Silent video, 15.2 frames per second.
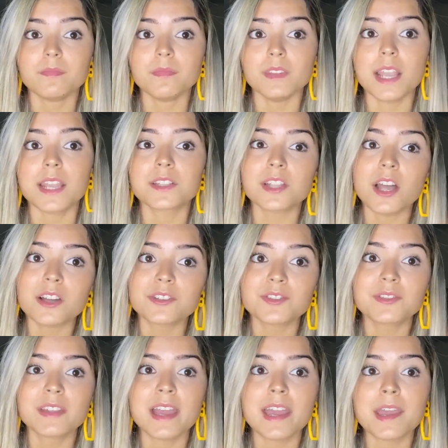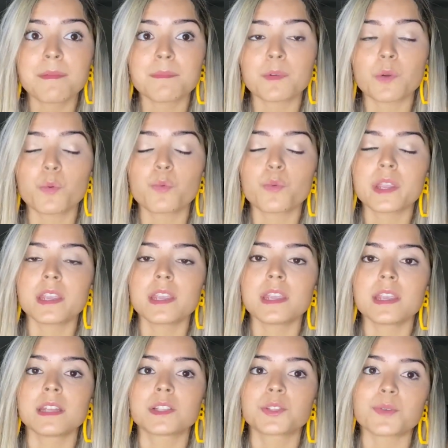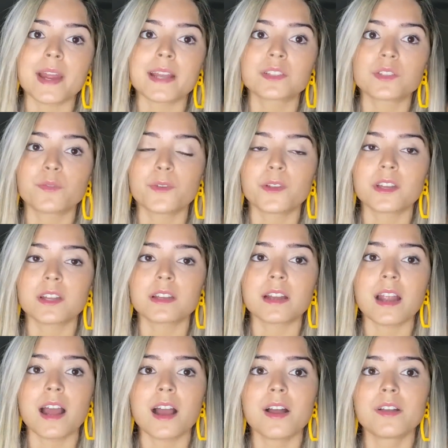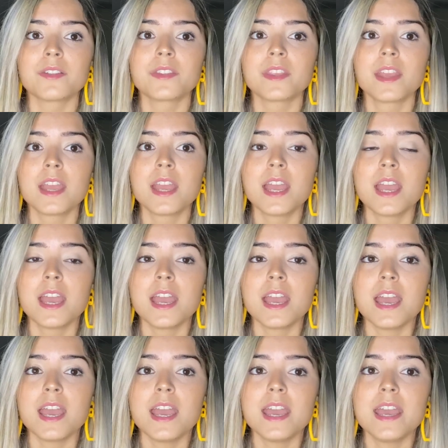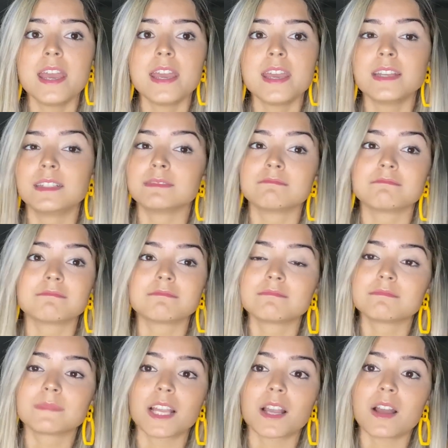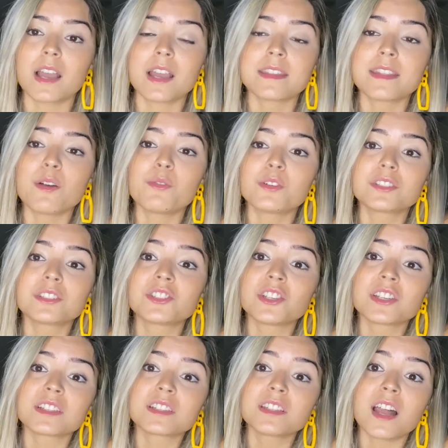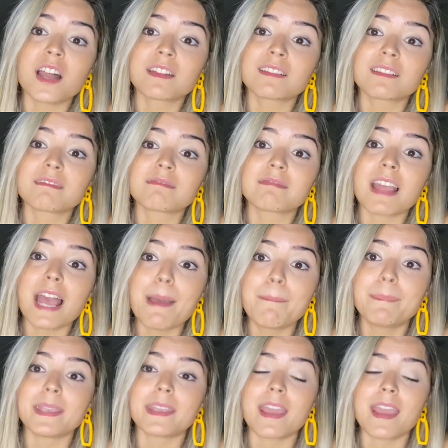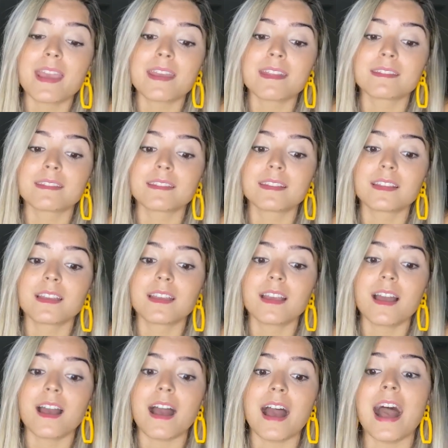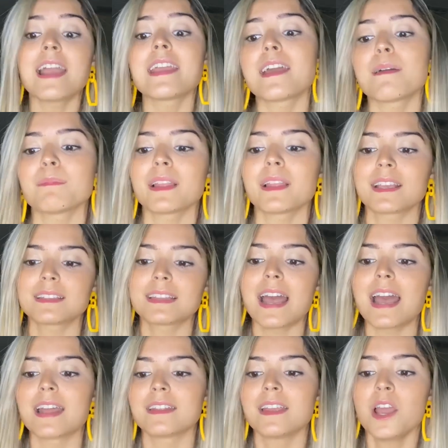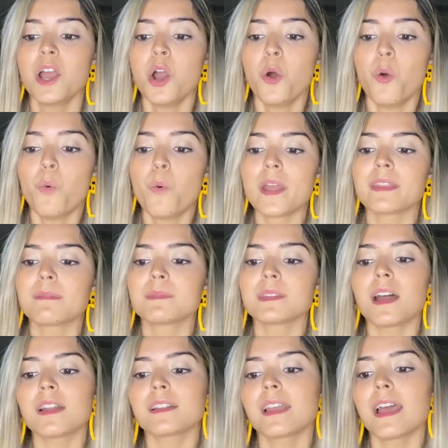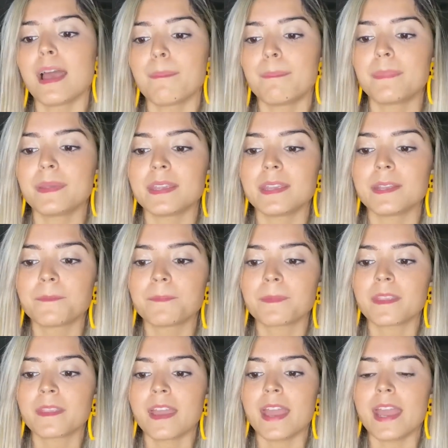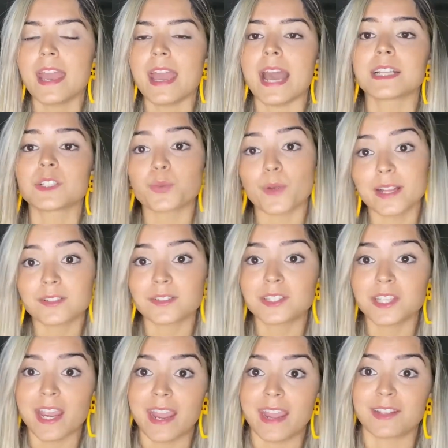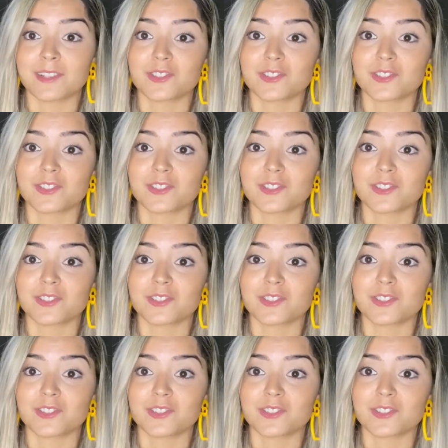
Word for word: I talked to them, we tried to figure it out, and they was just not happy. And I am like that. When I'm not happy, I try to change.